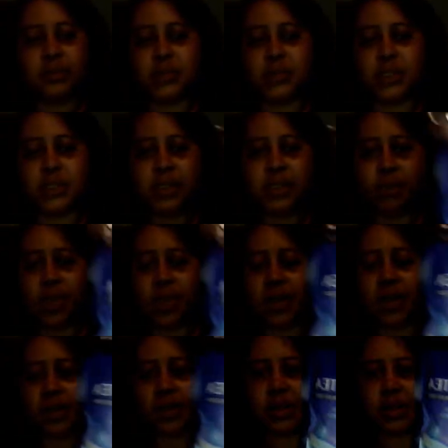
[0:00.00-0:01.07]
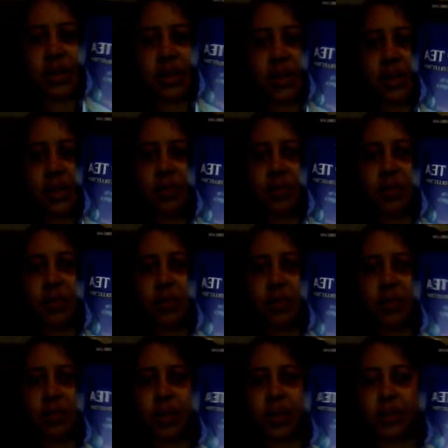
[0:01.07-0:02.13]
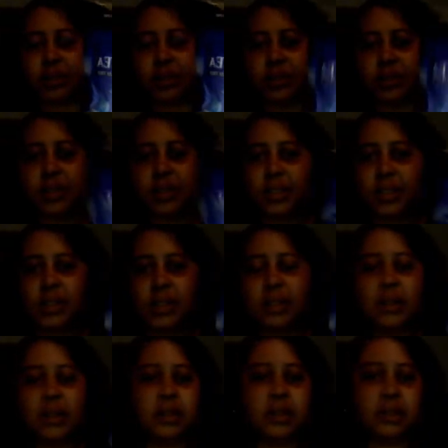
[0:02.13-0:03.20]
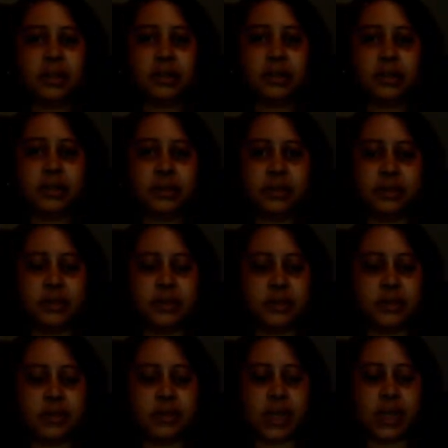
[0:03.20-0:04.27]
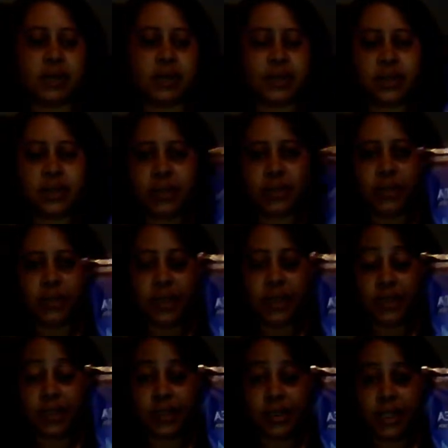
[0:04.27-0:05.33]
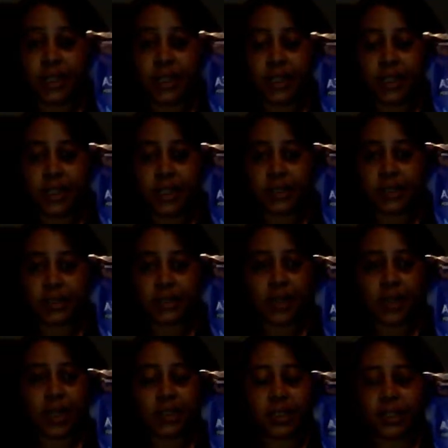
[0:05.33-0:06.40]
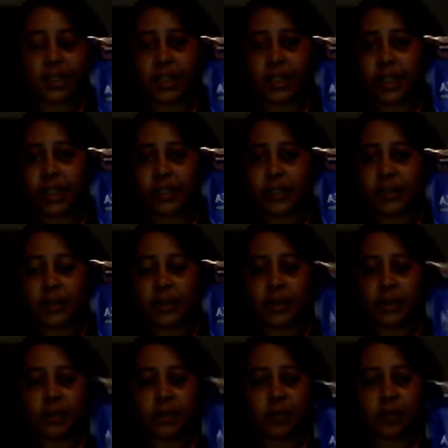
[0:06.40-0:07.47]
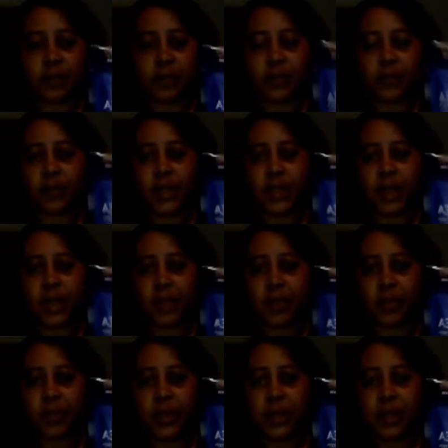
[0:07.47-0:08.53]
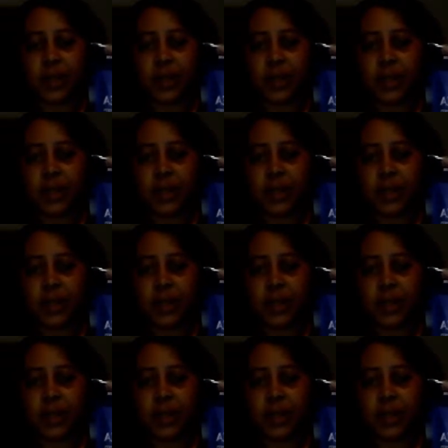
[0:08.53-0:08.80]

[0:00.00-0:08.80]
just make it just like you would regular tea um, I well this site that I actually got this offer was VIP